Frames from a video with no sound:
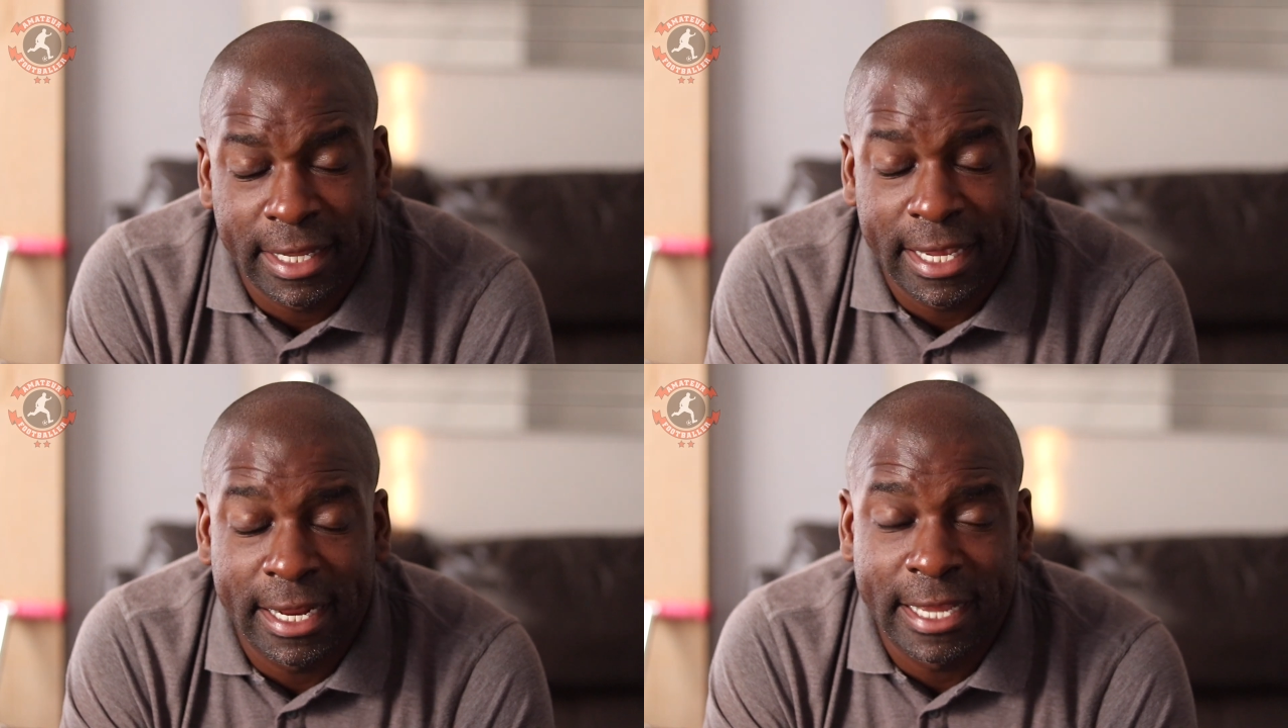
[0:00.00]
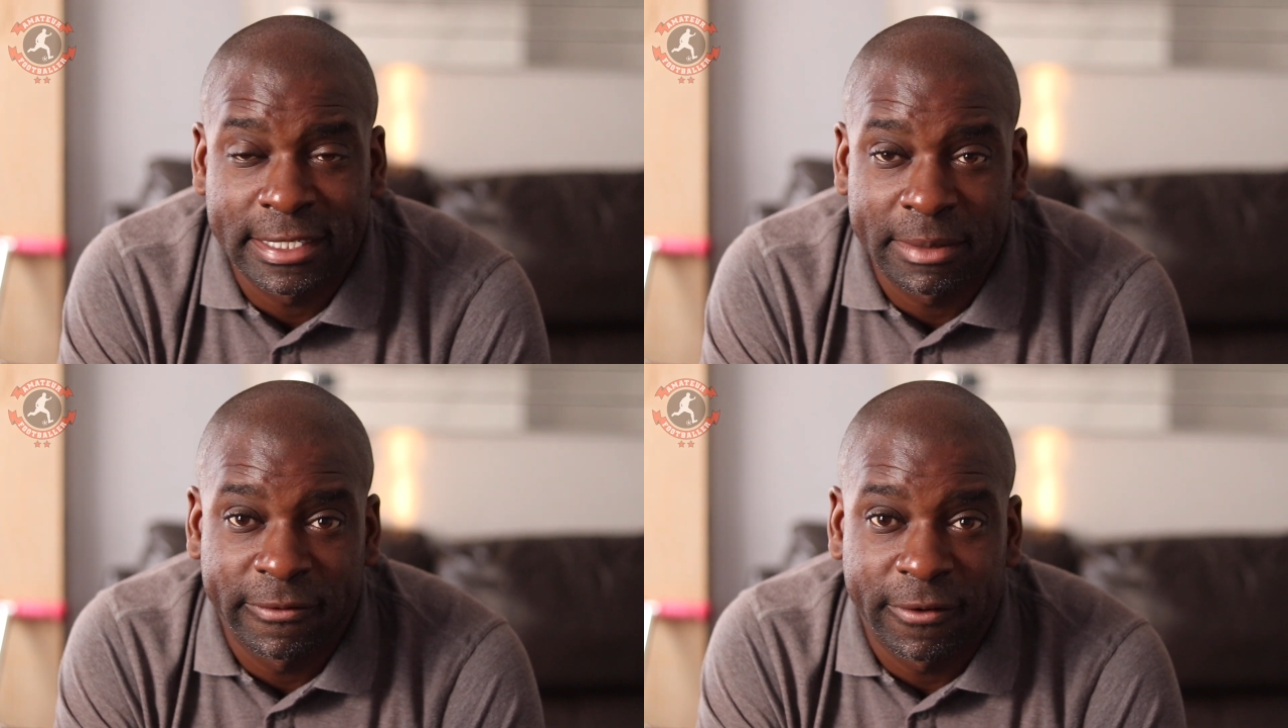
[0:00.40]
Again, as I
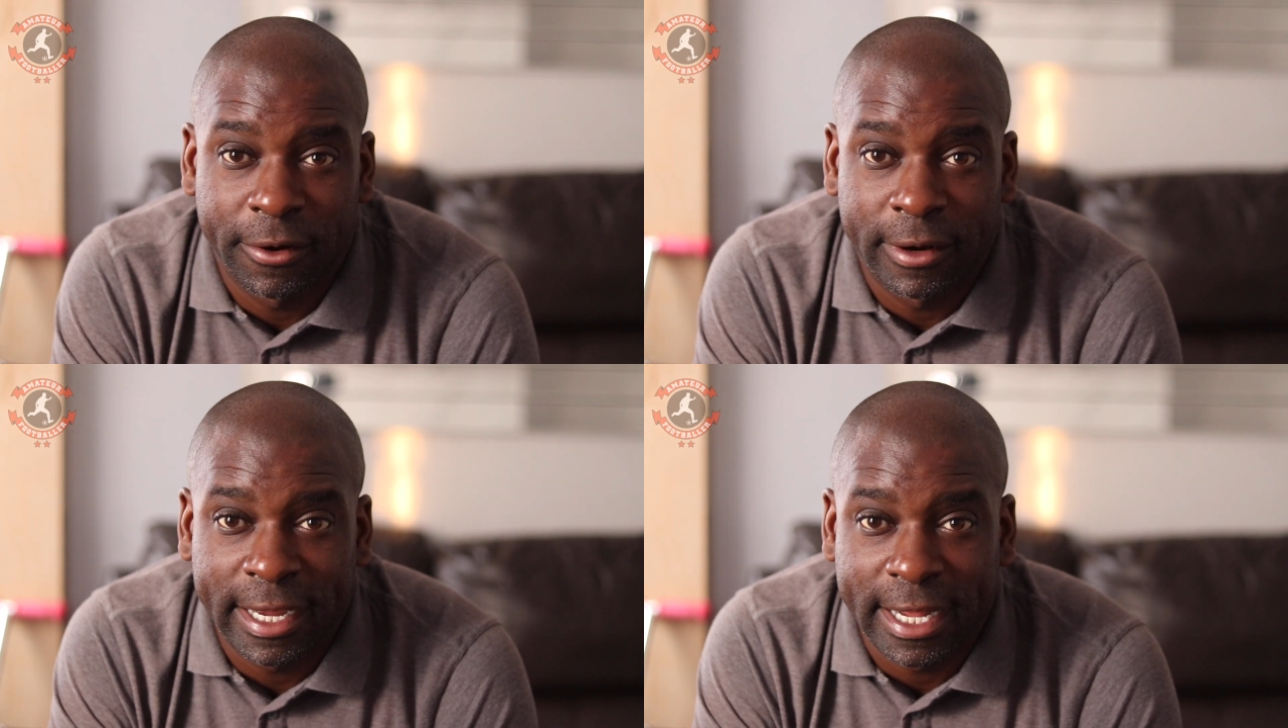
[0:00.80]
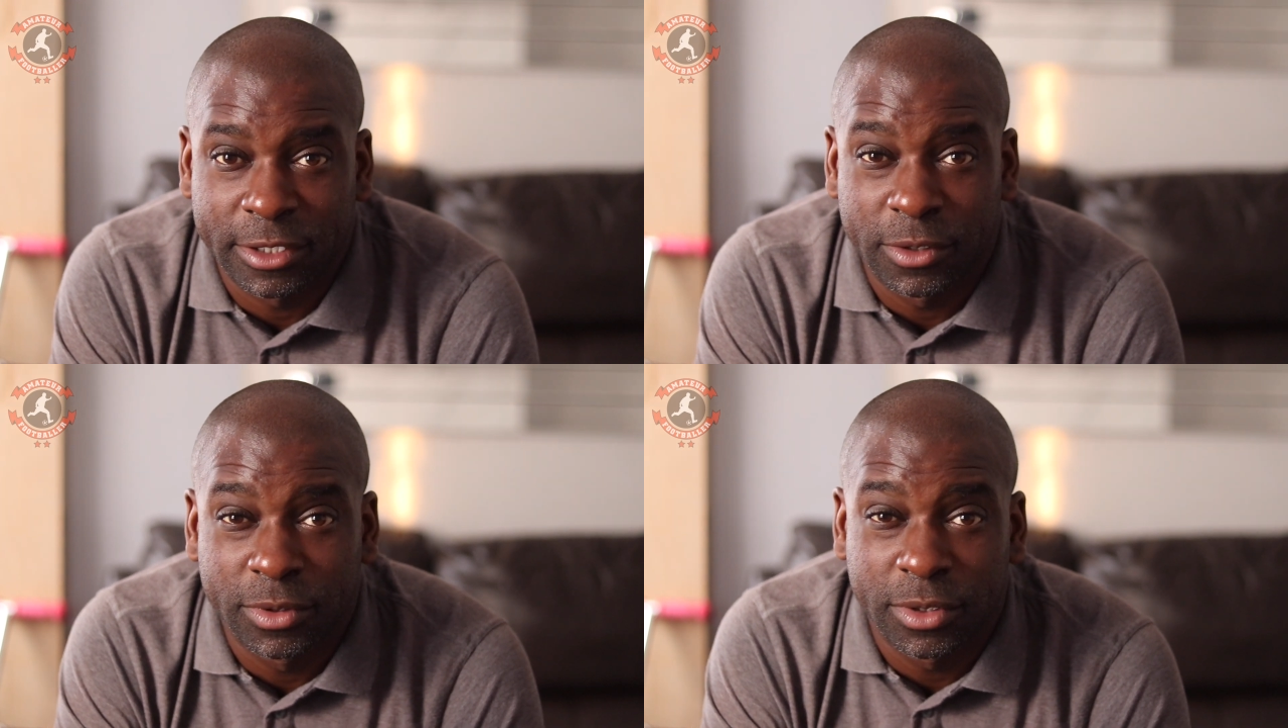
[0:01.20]
said before, at
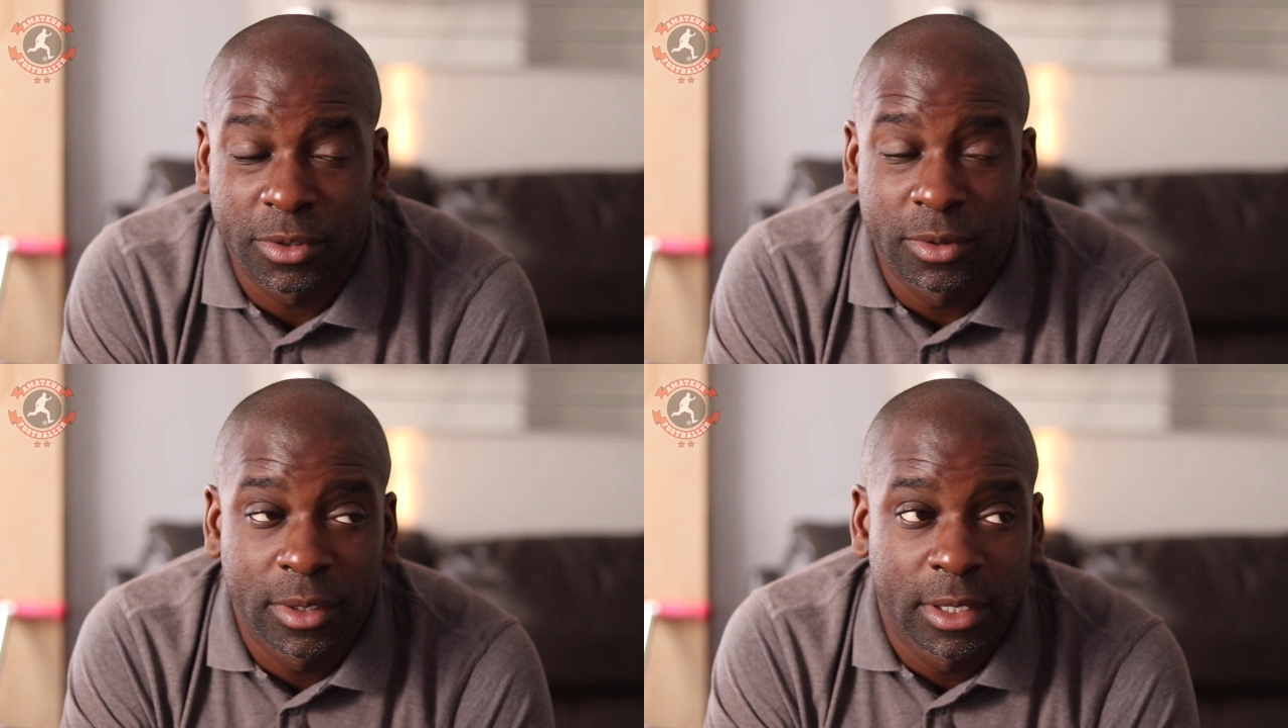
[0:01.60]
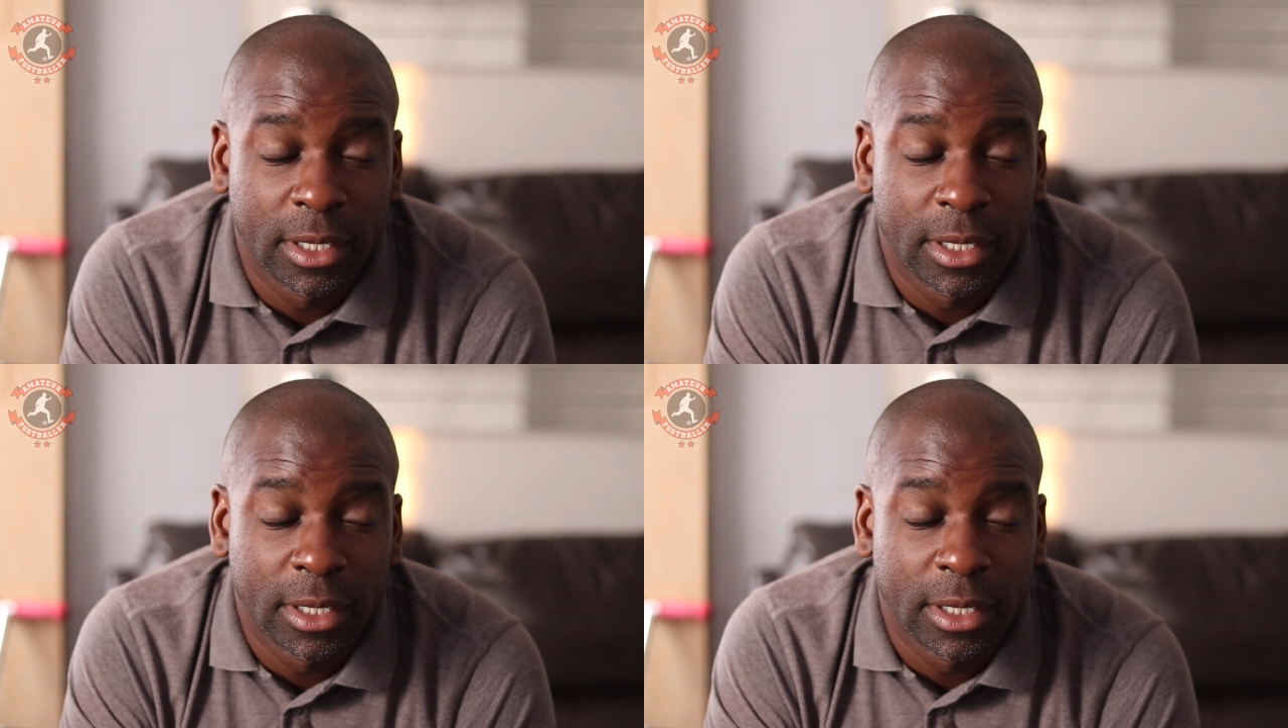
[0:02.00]
2-2,